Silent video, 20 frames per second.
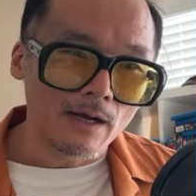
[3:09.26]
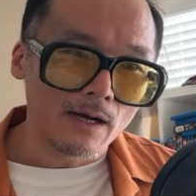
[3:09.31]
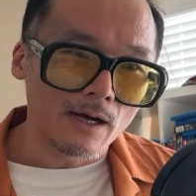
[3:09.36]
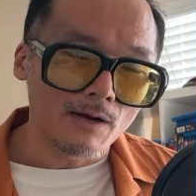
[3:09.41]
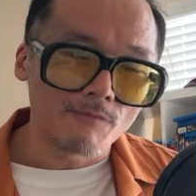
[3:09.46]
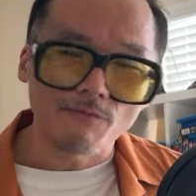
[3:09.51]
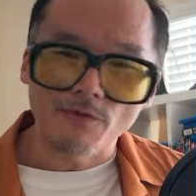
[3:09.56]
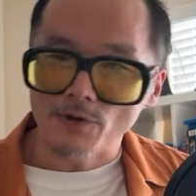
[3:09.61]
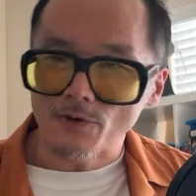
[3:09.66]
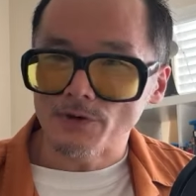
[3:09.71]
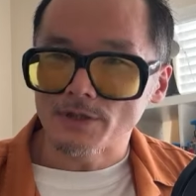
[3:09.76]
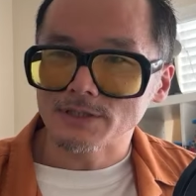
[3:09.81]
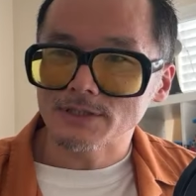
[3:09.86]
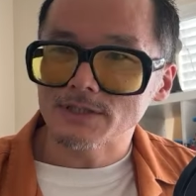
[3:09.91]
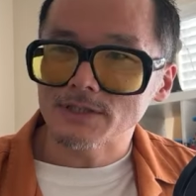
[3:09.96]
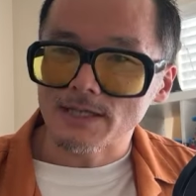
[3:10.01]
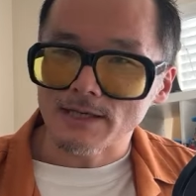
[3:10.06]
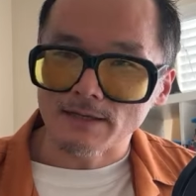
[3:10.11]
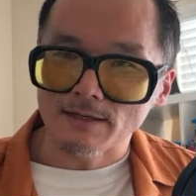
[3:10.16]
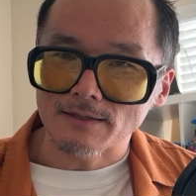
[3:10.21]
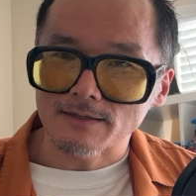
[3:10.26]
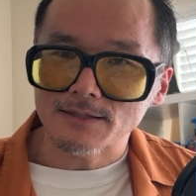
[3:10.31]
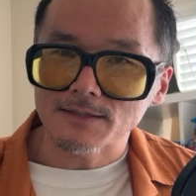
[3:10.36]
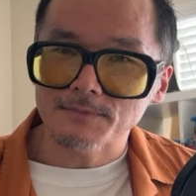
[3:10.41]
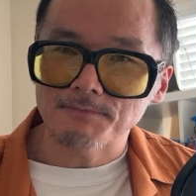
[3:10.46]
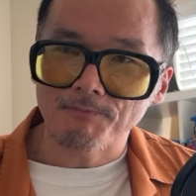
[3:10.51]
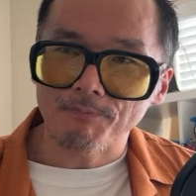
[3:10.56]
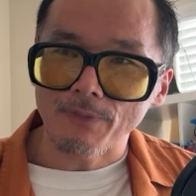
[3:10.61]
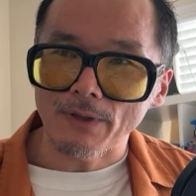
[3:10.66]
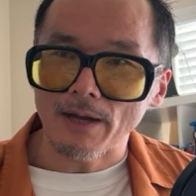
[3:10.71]
various things
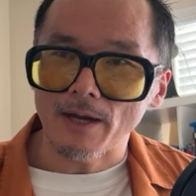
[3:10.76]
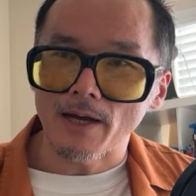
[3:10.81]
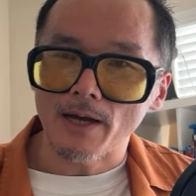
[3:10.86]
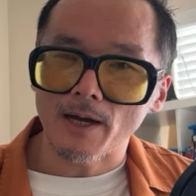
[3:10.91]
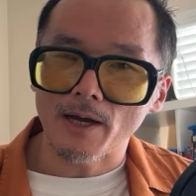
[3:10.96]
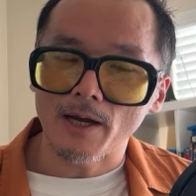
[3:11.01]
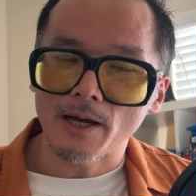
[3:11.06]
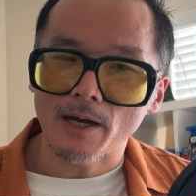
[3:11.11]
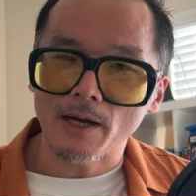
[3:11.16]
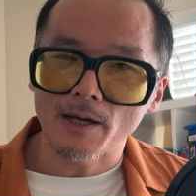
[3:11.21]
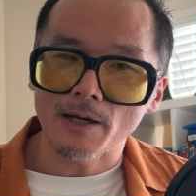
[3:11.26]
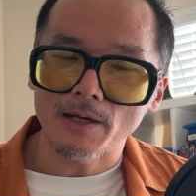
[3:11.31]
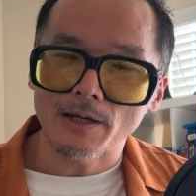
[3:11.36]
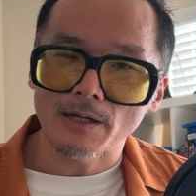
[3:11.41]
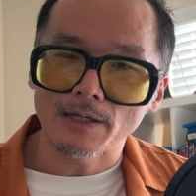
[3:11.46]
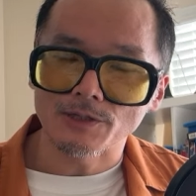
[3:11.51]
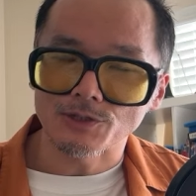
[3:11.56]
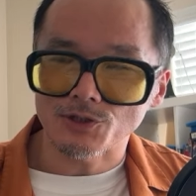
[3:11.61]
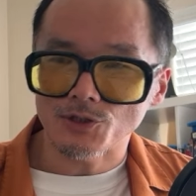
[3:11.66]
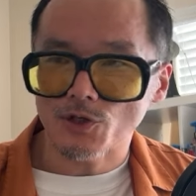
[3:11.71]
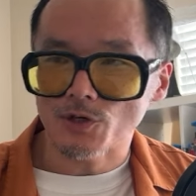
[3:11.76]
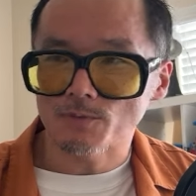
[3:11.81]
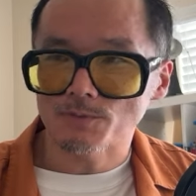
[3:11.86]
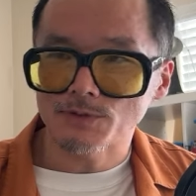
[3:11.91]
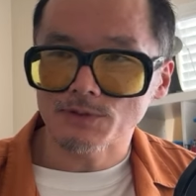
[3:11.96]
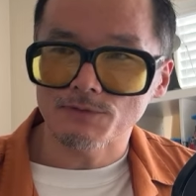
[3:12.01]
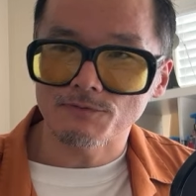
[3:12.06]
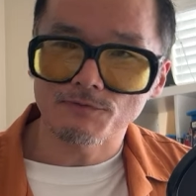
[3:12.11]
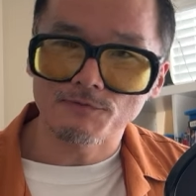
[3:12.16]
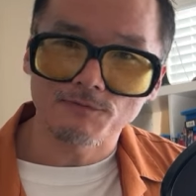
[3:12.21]
in
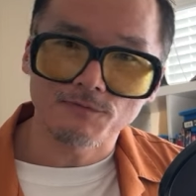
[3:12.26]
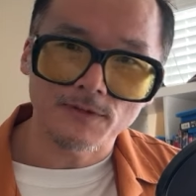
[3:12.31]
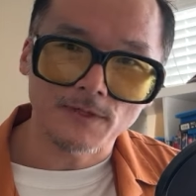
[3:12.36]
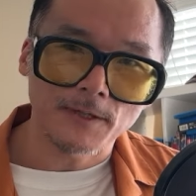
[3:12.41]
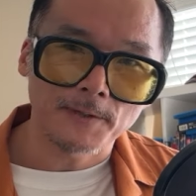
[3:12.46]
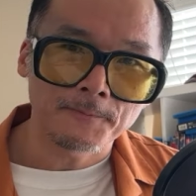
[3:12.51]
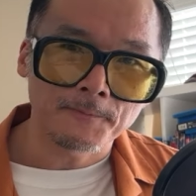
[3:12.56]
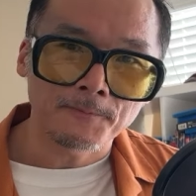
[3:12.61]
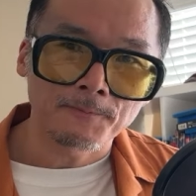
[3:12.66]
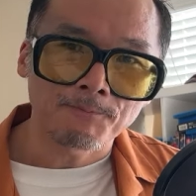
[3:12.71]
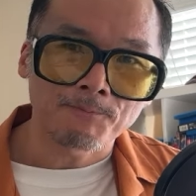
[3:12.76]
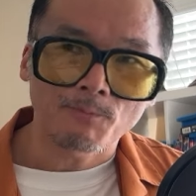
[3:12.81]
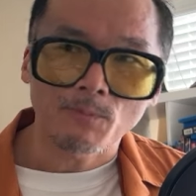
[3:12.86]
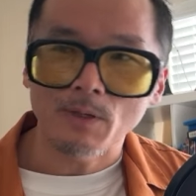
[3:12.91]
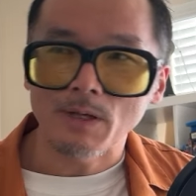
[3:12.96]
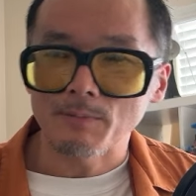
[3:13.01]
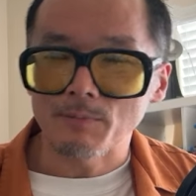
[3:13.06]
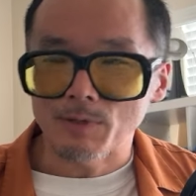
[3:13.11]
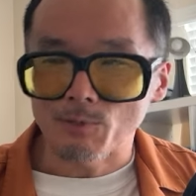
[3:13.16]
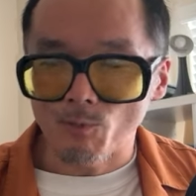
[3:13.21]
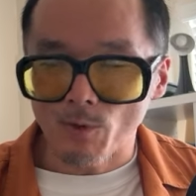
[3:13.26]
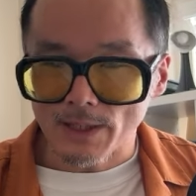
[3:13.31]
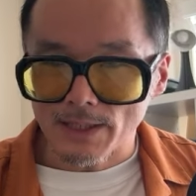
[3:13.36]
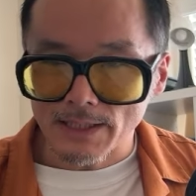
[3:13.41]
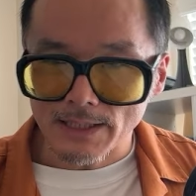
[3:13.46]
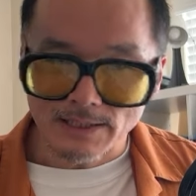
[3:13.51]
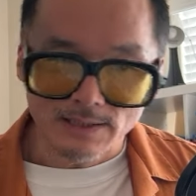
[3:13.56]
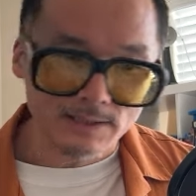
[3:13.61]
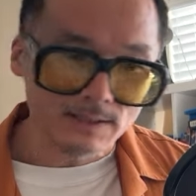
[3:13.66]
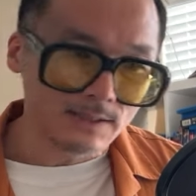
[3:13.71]
terms of maybe one
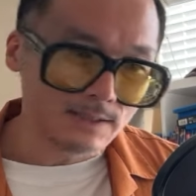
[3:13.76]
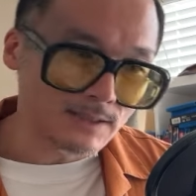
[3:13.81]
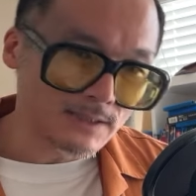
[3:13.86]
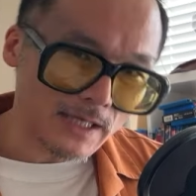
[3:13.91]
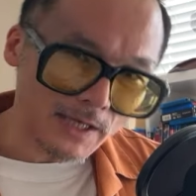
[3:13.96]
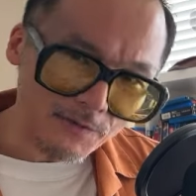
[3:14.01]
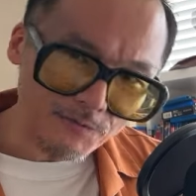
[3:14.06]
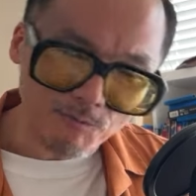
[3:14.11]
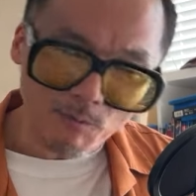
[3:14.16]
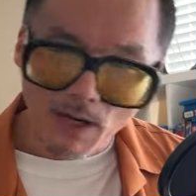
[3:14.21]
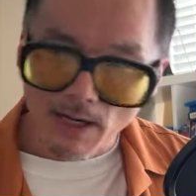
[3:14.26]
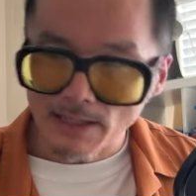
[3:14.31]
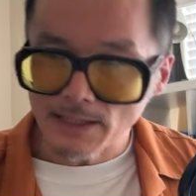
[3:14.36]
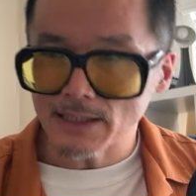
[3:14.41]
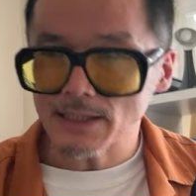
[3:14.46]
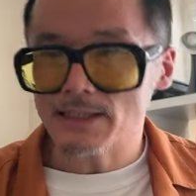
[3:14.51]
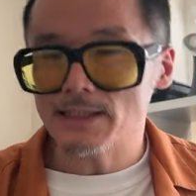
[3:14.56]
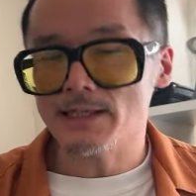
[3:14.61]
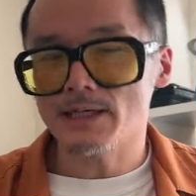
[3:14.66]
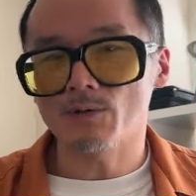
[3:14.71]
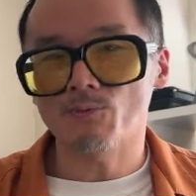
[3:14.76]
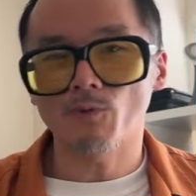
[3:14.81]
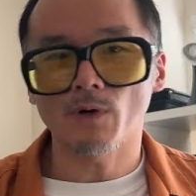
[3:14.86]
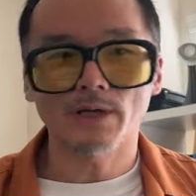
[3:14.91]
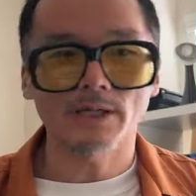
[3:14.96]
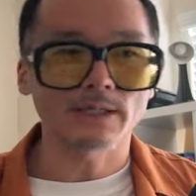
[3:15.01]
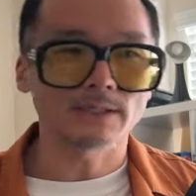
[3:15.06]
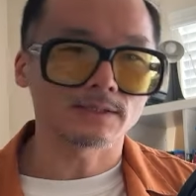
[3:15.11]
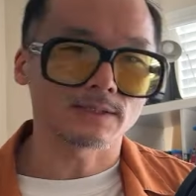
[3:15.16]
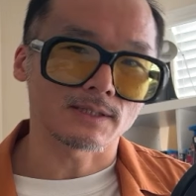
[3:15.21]
needs to save money and one
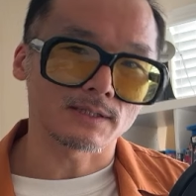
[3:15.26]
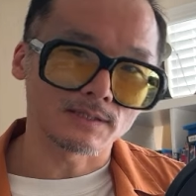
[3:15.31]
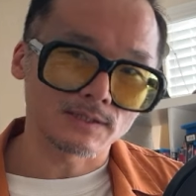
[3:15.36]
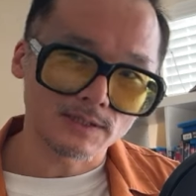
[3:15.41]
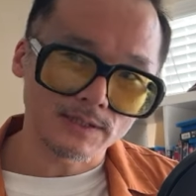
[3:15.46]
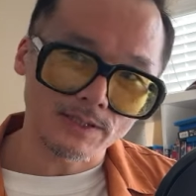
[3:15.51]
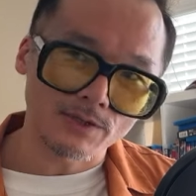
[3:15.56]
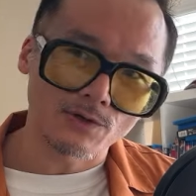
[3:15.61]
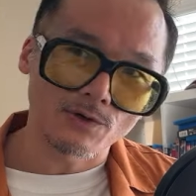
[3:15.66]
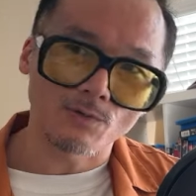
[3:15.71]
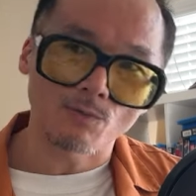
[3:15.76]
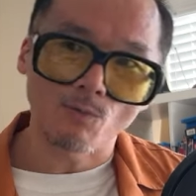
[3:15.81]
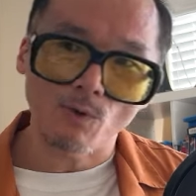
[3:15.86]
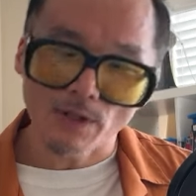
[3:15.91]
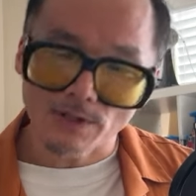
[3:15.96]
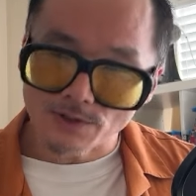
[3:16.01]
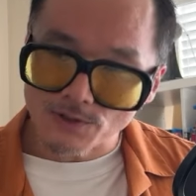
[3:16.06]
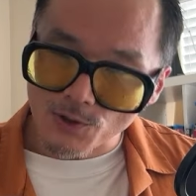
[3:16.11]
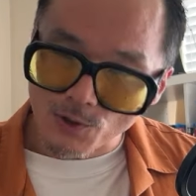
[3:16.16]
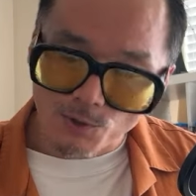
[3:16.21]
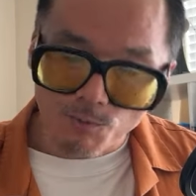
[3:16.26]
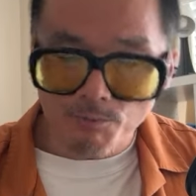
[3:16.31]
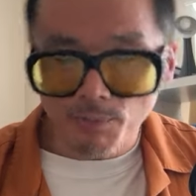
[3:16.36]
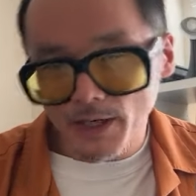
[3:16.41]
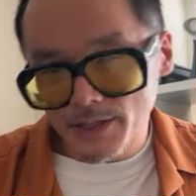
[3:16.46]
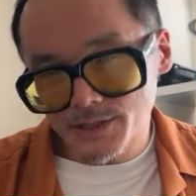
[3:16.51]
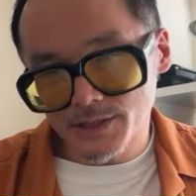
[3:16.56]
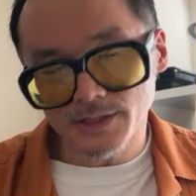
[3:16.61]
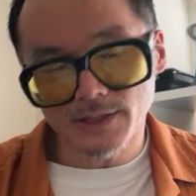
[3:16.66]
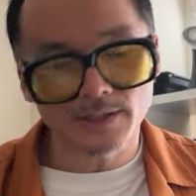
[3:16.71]
needs to consider one's own
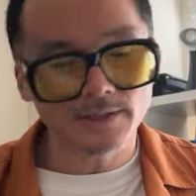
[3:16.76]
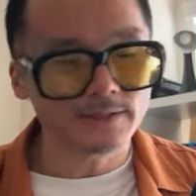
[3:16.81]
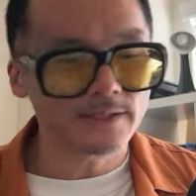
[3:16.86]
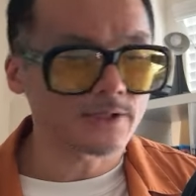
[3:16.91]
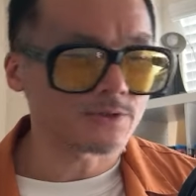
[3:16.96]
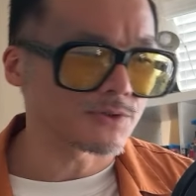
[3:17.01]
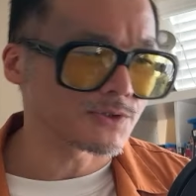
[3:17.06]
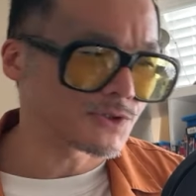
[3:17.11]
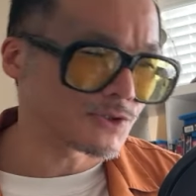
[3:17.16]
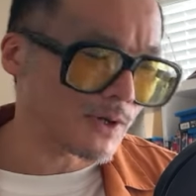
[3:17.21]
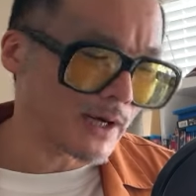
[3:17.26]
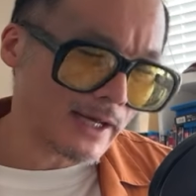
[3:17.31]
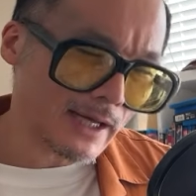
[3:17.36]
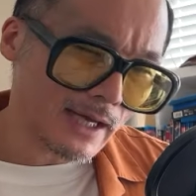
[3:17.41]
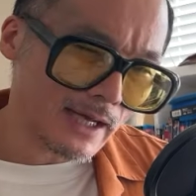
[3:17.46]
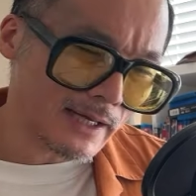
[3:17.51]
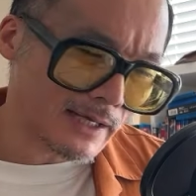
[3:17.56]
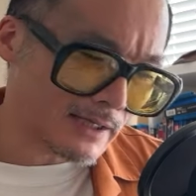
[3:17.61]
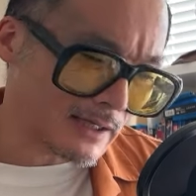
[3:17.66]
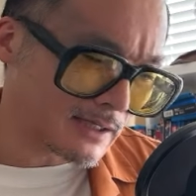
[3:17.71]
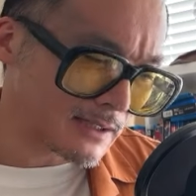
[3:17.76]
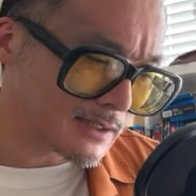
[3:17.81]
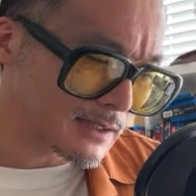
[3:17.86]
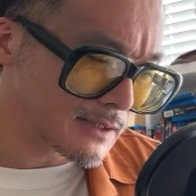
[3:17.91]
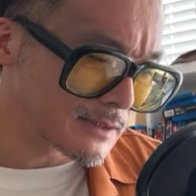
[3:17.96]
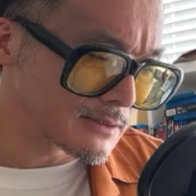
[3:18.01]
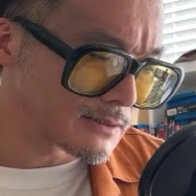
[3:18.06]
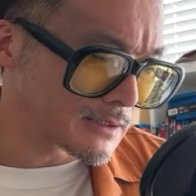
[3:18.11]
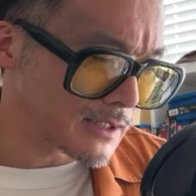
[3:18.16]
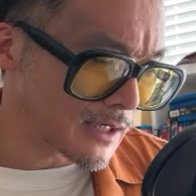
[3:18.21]
budget, etc. So I
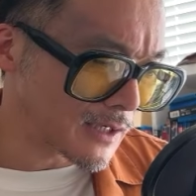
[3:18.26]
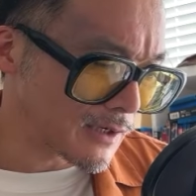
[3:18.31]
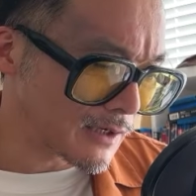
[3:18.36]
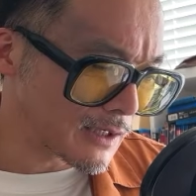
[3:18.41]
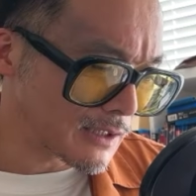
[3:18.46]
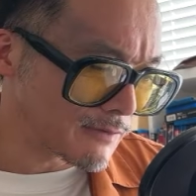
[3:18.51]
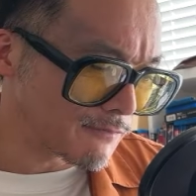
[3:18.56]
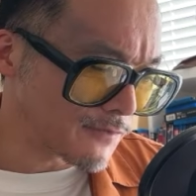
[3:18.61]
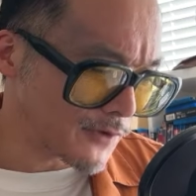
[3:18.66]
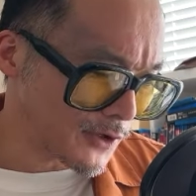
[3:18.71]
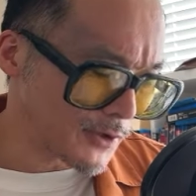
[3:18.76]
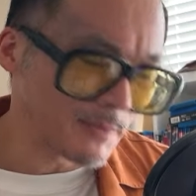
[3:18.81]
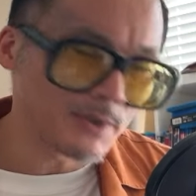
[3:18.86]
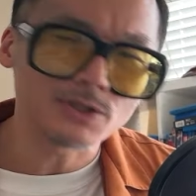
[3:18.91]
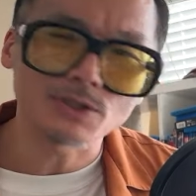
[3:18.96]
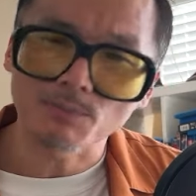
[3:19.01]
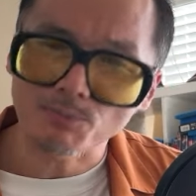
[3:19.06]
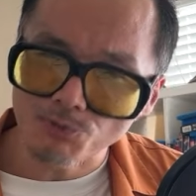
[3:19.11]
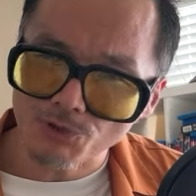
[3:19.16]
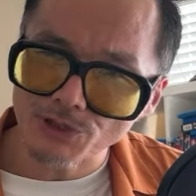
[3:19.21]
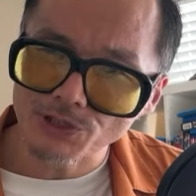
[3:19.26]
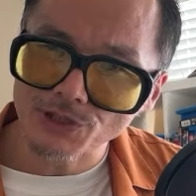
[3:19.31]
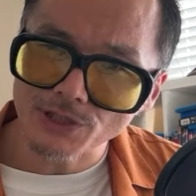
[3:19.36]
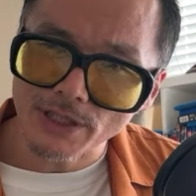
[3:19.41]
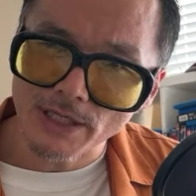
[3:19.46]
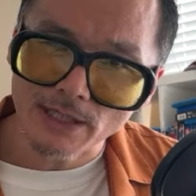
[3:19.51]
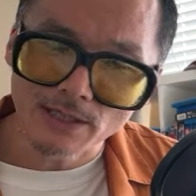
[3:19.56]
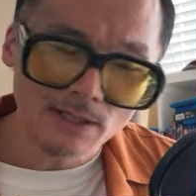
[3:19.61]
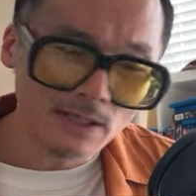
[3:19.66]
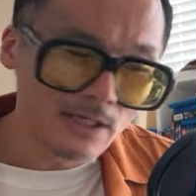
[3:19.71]
can very much
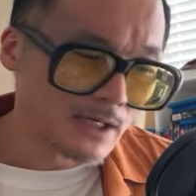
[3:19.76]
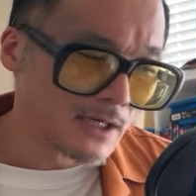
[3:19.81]
appreciate